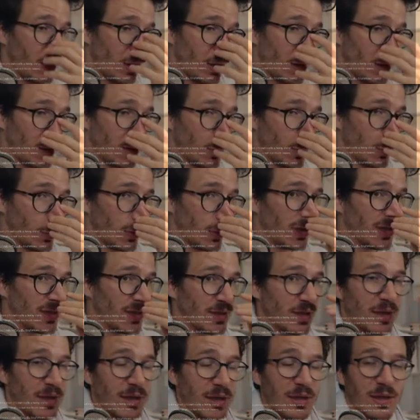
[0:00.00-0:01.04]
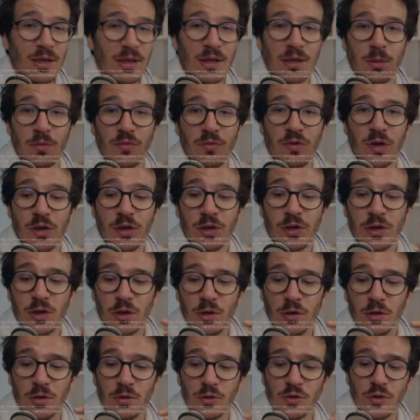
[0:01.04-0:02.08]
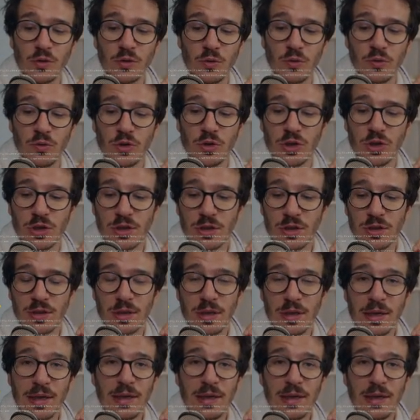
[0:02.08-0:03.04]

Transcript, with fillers: Otherwise, I think I'm very close to just